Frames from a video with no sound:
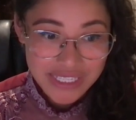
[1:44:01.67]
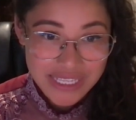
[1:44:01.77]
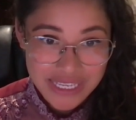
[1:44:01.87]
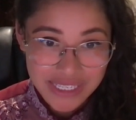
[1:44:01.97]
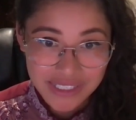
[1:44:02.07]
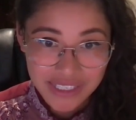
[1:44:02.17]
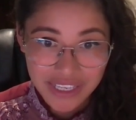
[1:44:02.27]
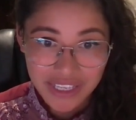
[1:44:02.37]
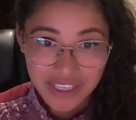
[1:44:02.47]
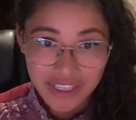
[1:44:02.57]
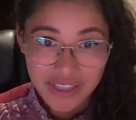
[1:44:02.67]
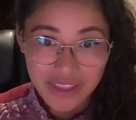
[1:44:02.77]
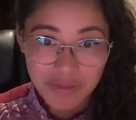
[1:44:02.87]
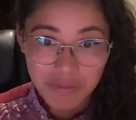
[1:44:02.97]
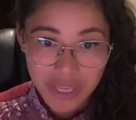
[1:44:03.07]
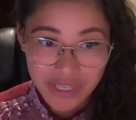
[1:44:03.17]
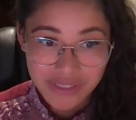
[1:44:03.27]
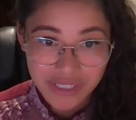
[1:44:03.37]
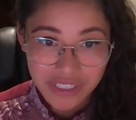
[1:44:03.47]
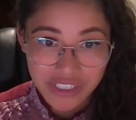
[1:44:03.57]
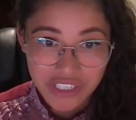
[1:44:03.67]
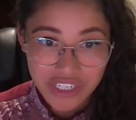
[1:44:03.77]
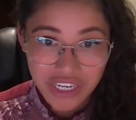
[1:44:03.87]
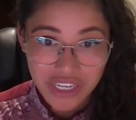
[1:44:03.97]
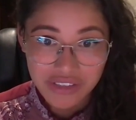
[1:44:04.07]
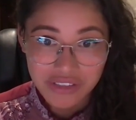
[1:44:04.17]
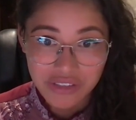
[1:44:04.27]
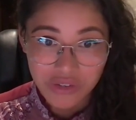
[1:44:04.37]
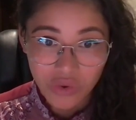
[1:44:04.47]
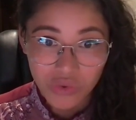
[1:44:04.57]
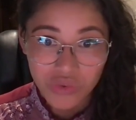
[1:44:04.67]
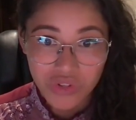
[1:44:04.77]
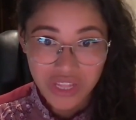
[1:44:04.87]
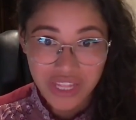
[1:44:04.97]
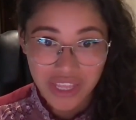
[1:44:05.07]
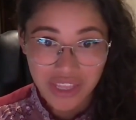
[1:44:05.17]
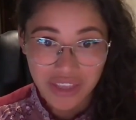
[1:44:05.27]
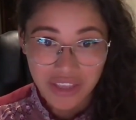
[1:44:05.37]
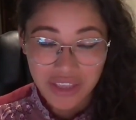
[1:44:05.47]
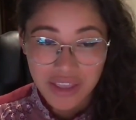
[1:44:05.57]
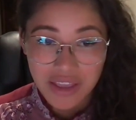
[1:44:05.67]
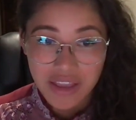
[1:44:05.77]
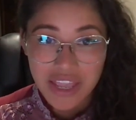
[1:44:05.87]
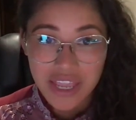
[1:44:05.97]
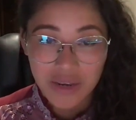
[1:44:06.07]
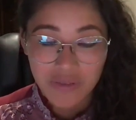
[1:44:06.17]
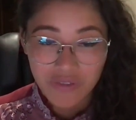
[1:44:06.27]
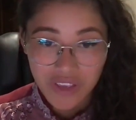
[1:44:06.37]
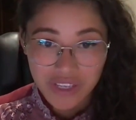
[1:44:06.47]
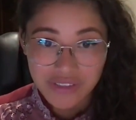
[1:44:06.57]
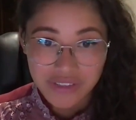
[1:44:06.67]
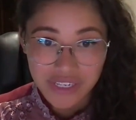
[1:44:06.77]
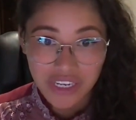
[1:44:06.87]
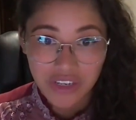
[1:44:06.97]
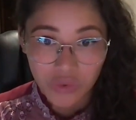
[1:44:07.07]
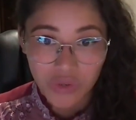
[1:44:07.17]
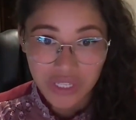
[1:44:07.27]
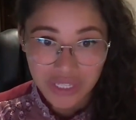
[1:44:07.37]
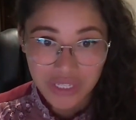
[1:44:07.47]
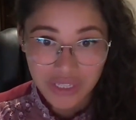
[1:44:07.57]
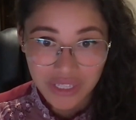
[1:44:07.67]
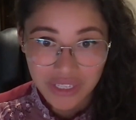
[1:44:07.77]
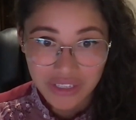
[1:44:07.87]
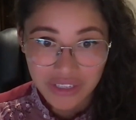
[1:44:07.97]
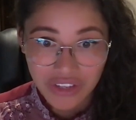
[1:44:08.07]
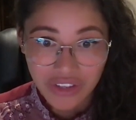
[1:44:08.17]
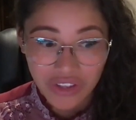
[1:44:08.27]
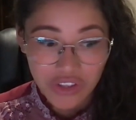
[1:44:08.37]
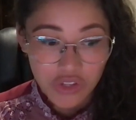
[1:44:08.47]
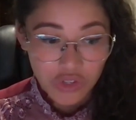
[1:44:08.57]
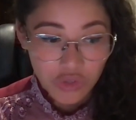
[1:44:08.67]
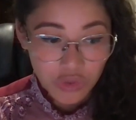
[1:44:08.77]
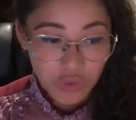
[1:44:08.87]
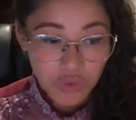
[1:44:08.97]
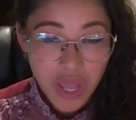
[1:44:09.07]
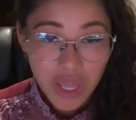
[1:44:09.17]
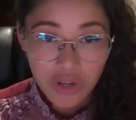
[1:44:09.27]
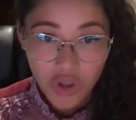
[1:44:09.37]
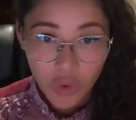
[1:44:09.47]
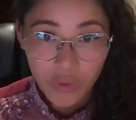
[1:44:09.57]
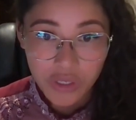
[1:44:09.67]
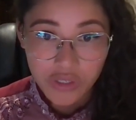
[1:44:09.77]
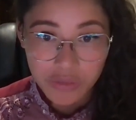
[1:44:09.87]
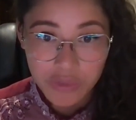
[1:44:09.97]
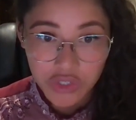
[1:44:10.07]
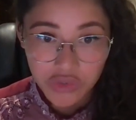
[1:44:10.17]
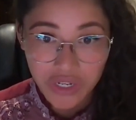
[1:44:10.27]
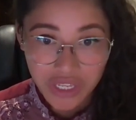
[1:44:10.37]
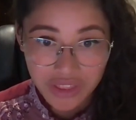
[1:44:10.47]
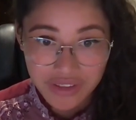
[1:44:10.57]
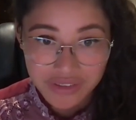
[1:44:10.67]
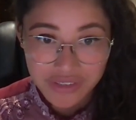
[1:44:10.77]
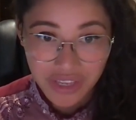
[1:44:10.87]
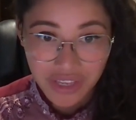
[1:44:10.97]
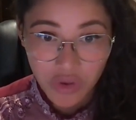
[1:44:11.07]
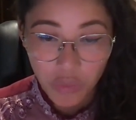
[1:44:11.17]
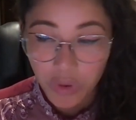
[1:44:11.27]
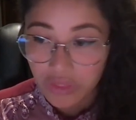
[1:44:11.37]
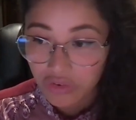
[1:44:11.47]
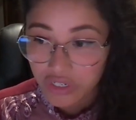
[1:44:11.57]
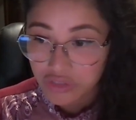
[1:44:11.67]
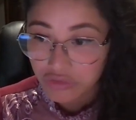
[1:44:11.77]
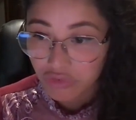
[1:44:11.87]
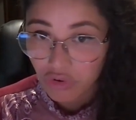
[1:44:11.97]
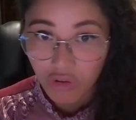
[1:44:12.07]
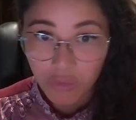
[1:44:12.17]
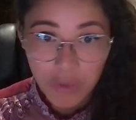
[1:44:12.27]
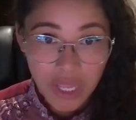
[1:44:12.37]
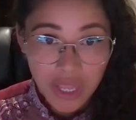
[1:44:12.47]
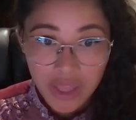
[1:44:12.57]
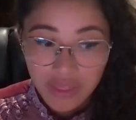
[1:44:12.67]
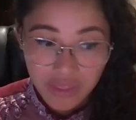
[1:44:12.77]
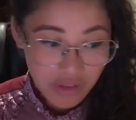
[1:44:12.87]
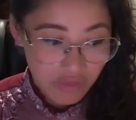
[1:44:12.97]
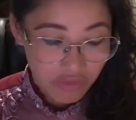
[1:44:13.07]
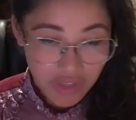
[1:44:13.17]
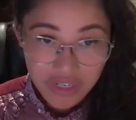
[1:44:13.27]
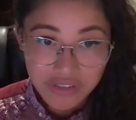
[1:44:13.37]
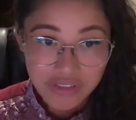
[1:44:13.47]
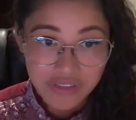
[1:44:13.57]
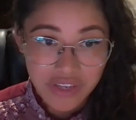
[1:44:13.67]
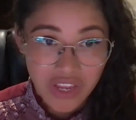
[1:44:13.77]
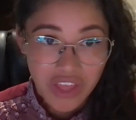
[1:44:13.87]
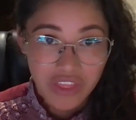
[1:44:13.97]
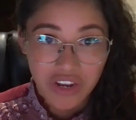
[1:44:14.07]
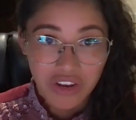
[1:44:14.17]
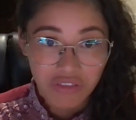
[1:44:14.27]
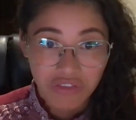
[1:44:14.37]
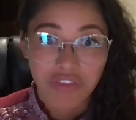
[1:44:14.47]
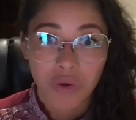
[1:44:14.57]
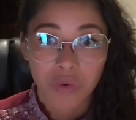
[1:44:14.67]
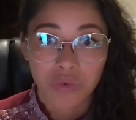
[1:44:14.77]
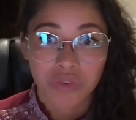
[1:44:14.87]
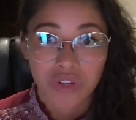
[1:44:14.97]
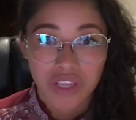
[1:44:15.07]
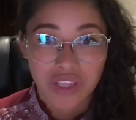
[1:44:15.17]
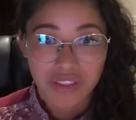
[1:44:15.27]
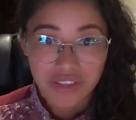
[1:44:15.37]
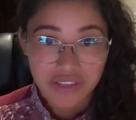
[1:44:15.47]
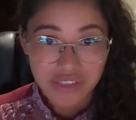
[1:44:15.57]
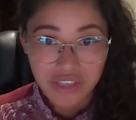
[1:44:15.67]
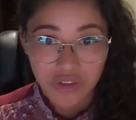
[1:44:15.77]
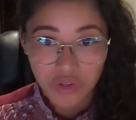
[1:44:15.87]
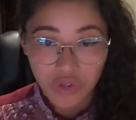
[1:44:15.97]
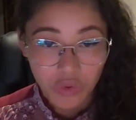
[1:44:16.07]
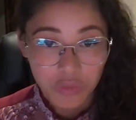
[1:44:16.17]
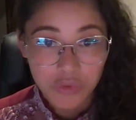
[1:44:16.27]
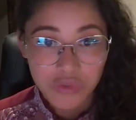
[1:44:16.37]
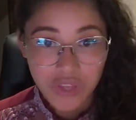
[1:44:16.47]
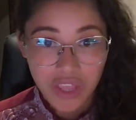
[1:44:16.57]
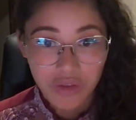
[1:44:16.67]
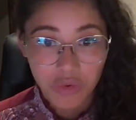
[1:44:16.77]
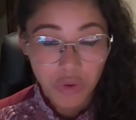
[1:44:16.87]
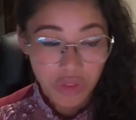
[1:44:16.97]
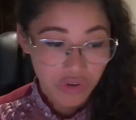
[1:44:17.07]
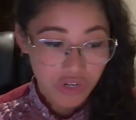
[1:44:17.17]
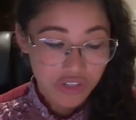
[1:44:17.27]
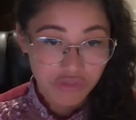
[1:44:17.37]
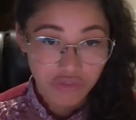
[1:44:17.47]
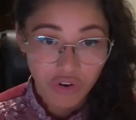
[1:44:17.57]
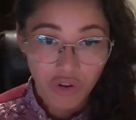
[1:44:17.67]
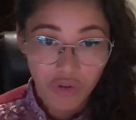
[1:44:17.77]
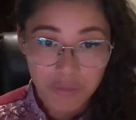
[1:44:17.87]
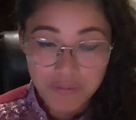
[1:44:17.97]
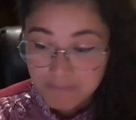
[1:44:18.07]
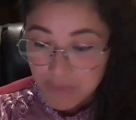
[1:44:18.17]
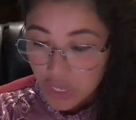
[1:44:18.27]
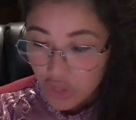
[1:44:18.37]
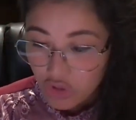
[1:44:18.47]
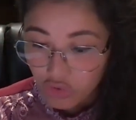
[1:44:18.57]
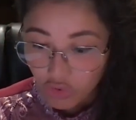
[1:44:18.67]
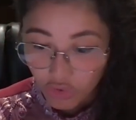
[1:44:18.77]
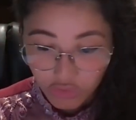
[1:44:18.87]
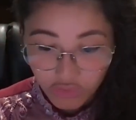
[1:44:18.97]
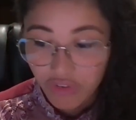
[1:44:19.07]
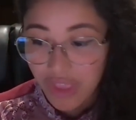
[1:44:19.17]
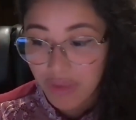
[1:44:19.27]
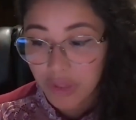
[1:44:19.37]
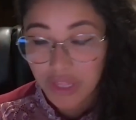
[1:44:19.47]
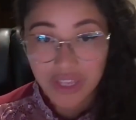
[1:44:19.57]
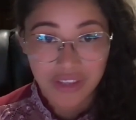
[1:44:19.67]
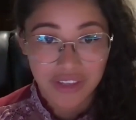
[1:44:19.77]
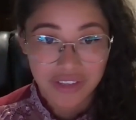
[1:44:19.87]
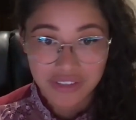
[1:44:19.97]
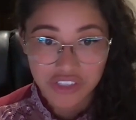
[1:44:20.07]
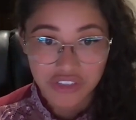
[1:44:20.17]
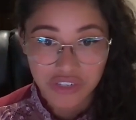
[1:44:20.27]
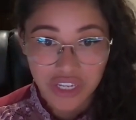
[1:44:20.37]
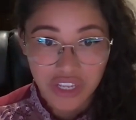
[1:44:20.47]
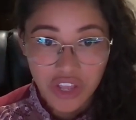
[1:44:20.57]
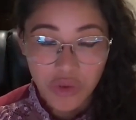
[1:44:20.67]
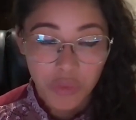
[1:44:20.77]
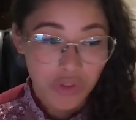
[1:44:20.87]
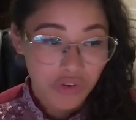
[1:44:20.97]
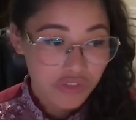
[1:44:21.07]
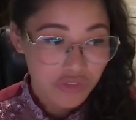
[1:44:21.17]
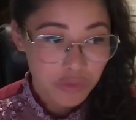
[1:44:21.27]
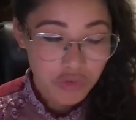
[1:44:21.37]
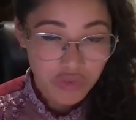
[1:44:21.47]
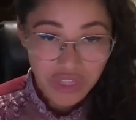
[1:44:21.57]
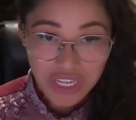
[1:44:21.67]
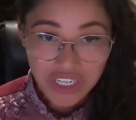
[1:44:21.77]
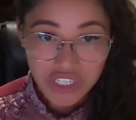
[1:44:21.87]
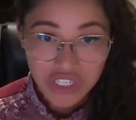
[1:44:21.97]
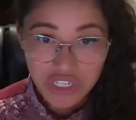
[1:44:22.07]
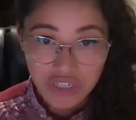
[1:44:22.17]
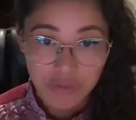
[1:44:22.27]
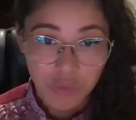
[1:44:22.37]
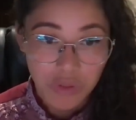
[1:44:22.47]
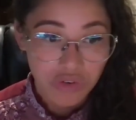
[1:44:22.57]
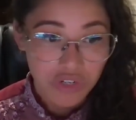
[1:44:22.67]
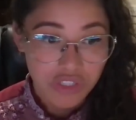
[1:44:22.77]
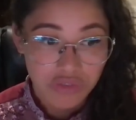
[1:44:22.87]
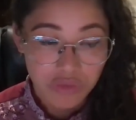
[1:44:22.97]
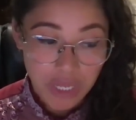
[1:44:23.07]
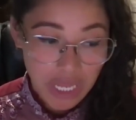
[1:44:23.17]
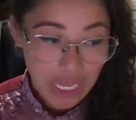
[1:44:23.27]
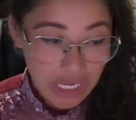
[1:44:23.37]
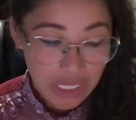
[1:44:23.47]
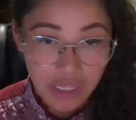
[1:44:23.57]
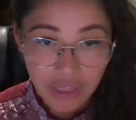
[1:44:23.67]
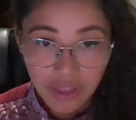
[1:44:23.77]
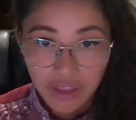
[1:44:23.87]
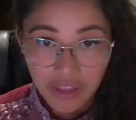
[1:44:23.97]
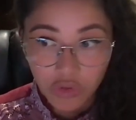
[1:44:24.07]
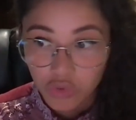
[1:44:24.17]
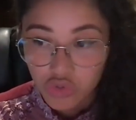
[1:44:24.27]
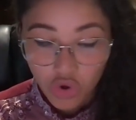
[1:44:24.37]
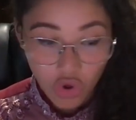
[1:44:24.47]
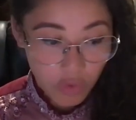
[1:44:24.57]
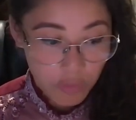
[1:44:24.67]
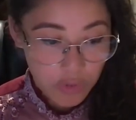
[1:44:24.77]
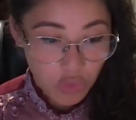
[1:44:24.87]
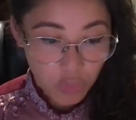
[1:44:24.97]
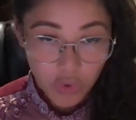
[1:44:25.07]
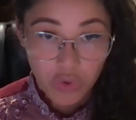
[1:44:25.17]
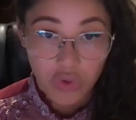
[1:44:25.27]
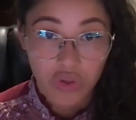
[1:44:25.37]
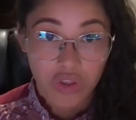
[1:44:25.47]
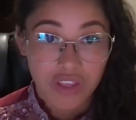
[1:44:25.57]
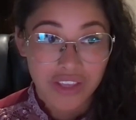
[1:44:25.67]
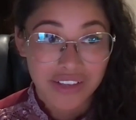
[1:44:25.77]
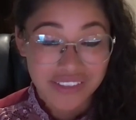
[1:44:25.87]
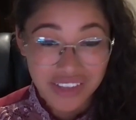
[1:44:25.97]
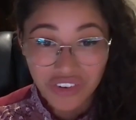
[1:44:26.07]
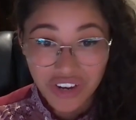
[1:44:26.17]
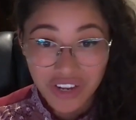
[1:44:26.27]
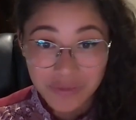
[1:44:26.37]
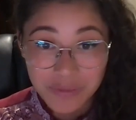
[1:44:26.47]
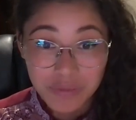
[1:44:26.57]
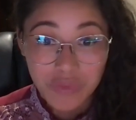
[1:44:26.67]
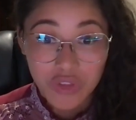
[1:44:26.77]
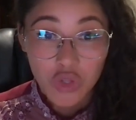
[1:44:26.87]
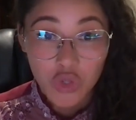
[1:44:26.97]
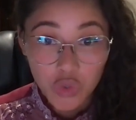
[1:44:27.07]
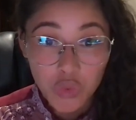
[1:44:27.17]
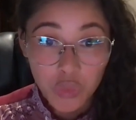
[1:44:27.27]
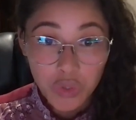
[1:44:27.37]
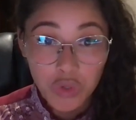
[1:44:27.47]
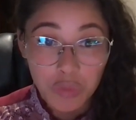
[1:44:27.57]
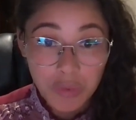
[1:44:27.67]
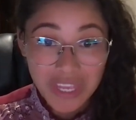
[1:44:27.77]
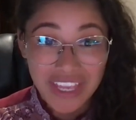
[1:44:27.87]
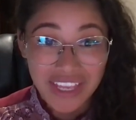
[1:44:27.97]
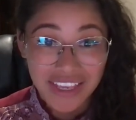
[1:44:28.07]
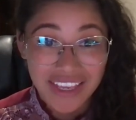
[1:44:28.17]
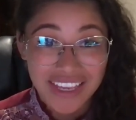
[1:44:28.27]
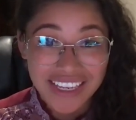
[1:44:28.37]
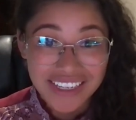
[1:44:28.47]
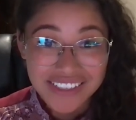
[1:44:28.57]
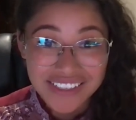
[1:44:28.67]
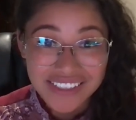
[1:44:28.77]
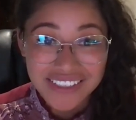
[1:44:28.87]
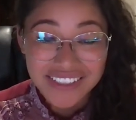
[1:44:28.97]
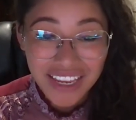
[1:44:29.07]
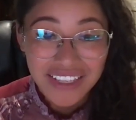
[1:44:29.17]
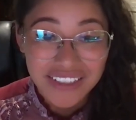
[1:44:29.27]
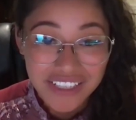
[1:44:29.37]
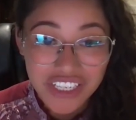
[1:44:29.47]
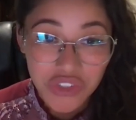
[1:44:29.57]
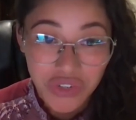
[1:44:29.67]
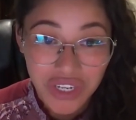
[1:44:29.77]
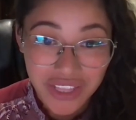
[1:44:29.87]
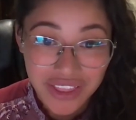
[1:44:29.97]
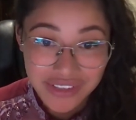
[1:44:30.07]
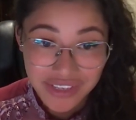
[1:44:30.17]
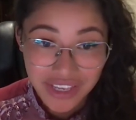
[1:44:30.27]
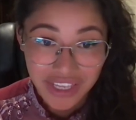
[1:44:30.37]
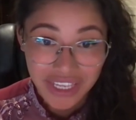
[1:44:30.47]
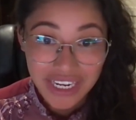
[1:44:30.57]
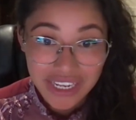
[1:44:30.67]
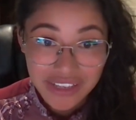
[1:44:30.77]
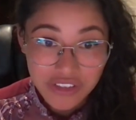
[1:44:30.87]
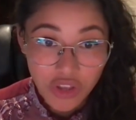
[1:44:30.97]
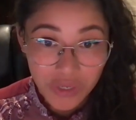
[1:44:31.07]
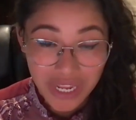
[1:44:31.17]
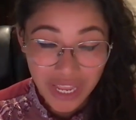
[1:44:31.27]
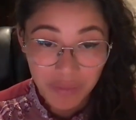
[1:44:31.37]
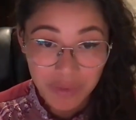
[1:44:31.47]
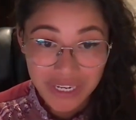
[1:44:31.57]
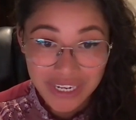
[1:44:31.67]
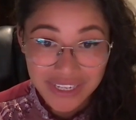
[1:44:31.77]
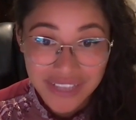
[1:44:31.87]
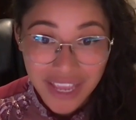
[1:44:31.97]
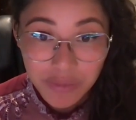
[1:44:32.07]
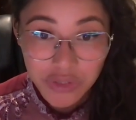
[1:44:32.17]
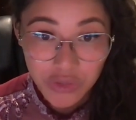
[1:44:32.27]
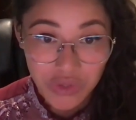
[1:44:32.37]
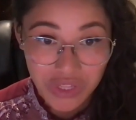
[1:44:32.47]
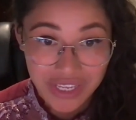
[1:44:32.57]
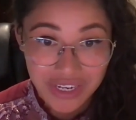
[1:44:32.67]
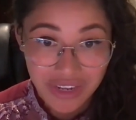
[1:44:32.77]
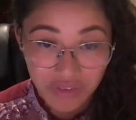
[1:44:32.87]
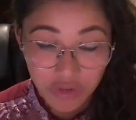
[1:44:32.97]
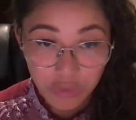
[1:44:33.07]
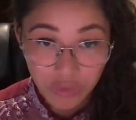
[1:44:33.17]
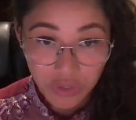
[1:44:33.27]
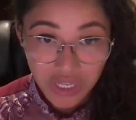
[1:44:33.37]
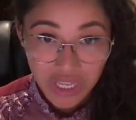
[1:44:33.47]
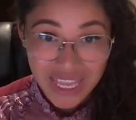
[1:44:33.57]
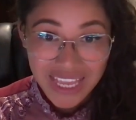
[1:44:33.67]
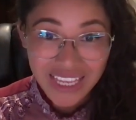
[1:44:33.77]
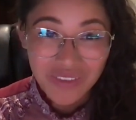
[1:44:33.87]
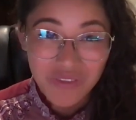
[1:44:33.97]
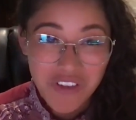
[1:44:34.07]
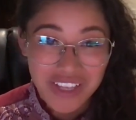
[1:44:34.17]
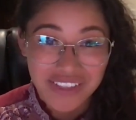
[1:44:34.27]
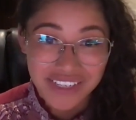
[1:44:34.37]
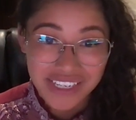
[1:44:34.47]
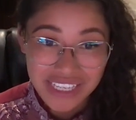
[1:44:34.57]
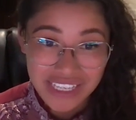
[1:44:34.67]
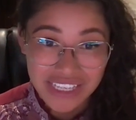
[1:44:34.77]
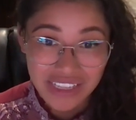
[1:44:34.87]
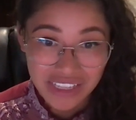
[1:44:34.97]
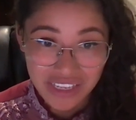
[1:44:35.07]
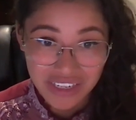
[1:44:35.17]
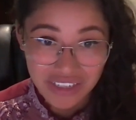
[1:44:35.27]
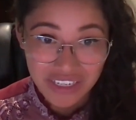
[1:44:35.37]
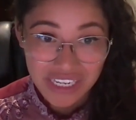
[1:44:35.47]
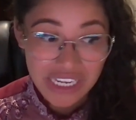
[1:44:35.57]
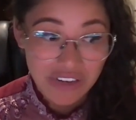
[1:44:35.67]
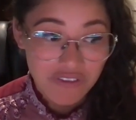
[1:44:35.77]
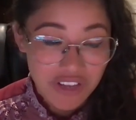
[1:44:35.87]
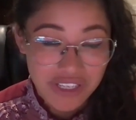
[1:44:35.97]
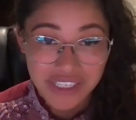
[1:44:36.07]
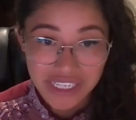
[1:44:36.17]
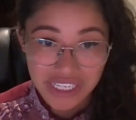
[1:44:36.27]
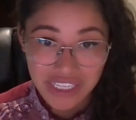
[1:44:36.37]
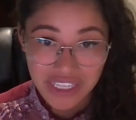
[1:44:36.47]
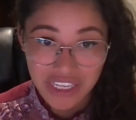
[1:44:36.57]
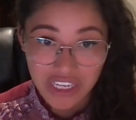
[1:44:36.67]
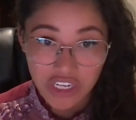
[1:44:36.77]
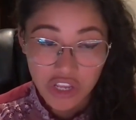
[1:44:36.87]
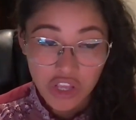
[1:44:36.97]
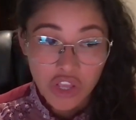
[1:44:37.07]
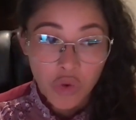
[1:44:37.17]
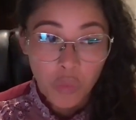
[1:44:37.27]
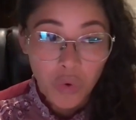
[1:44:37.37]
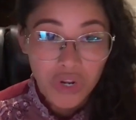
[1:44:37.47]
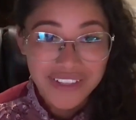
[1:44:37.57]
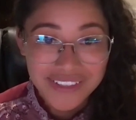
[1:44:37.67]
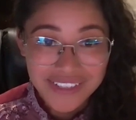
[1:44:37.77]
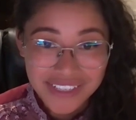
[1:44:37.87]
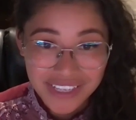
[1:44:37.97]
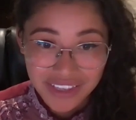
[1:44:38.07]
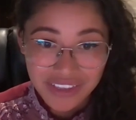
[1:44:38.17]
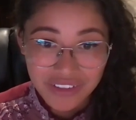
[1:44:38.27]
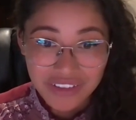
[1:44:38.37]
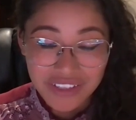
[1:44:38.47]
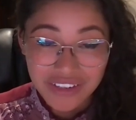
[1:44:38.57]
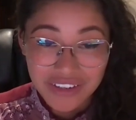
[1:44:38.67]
this year, the message is so clear. invest in your healing. You are going to be triggered this year, whether it's from the events that unfold this year on a global scale, whether it is from your own family history, whether it's from your relationships, whether it's from your job, your work, etc. You will be insanely triggered this year. It is going to happen. It is absolutely inevitable. Invest in healing it. Invest in healing it. What is it to heal?